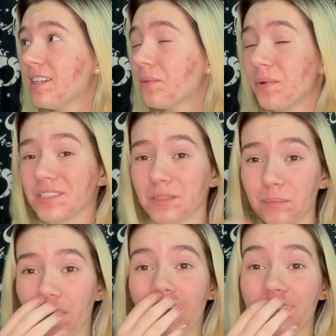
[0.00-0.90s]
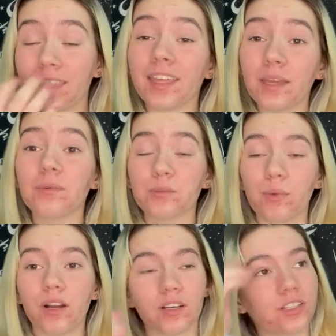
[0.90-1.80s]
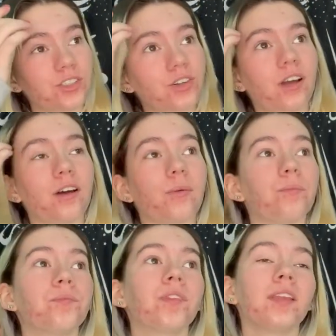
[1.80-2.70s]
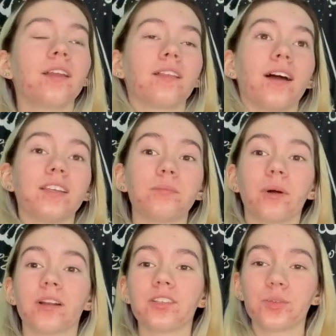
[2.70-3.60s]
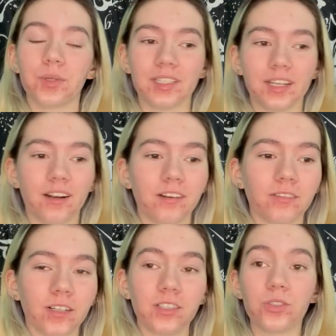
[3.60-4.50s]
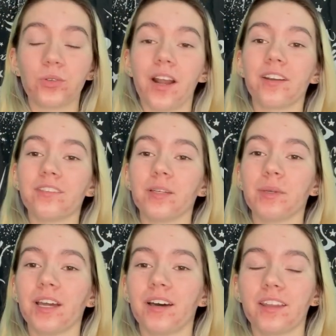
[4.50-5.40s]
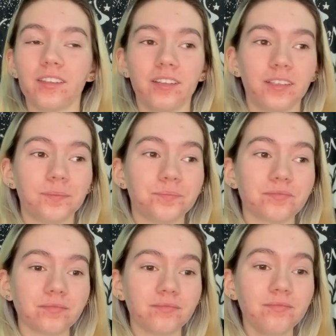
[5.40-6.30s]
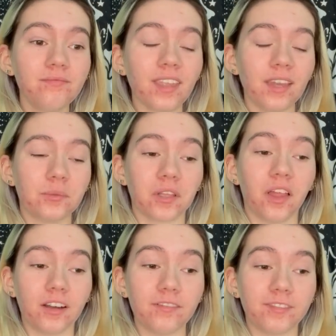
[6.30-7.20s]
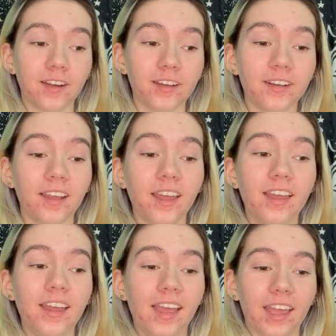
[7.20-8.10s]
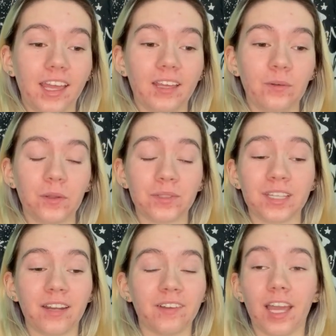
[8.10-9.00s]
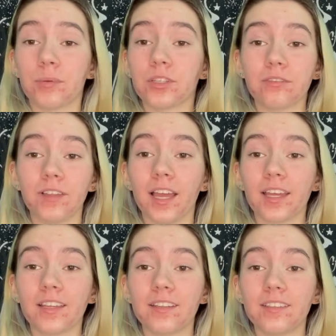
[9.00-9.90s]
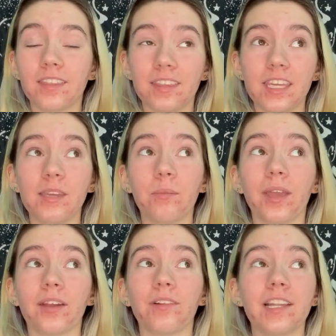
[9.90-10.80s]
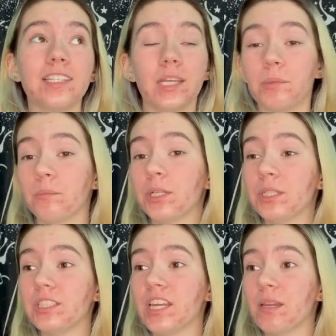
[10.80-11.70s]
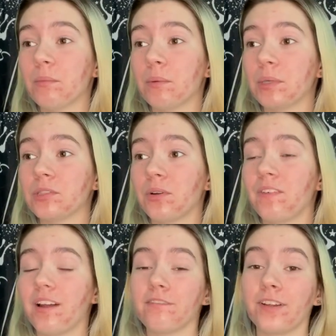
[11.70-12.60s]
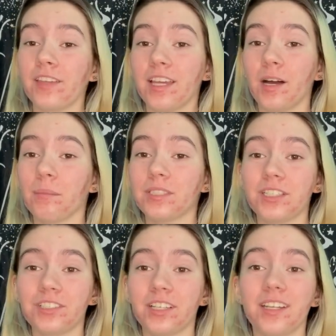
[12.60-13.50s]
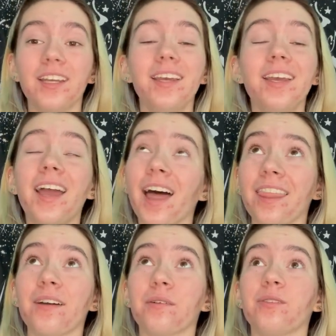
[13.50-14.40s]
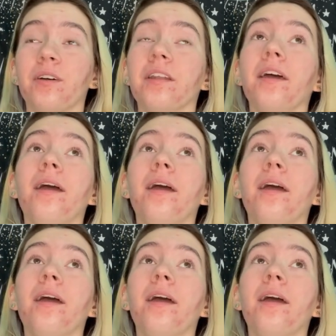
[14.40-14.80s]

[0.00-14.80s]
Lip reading: Was it? I think it was March. Last March we did our first round of Demigodathon. It was a lot of fun, and there was kind of a capture the flag theme. We had red team and blue team, and we sort of had a friendly competition, and that was fun.